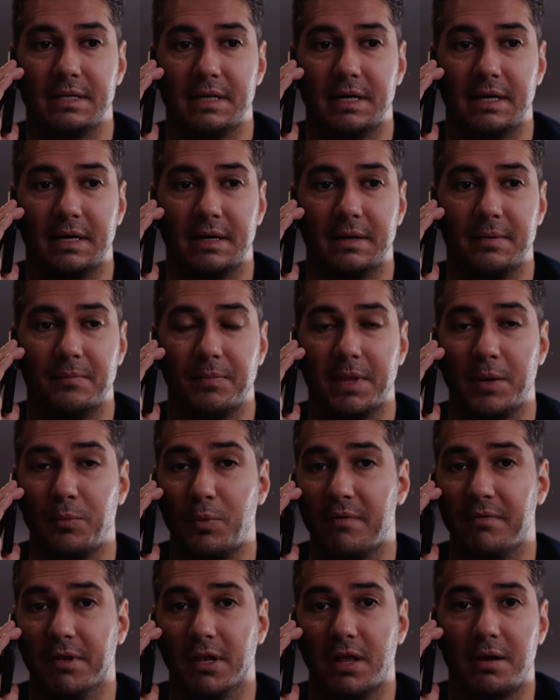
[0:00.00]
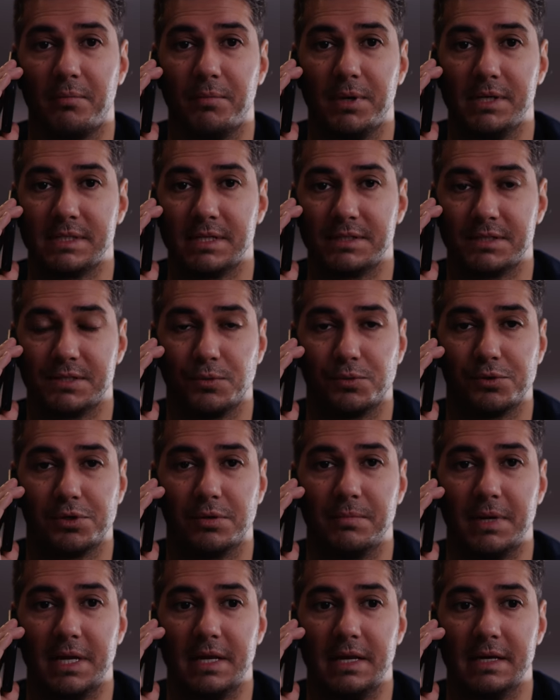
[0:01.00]
and we have a lot of buzz on
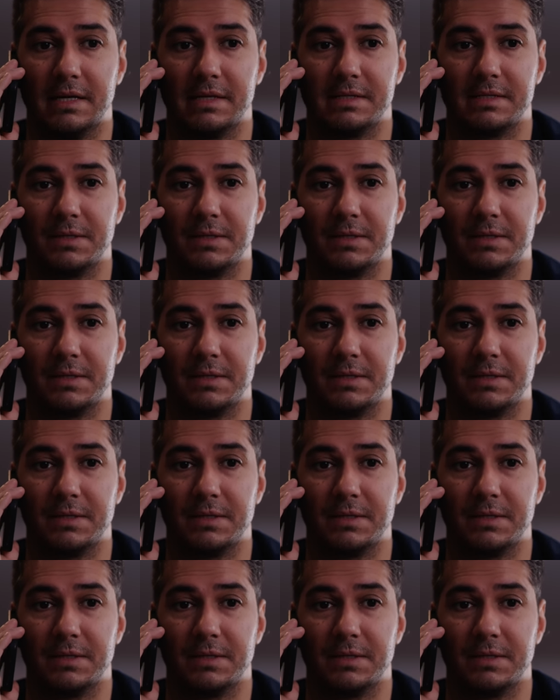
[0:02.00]
social media.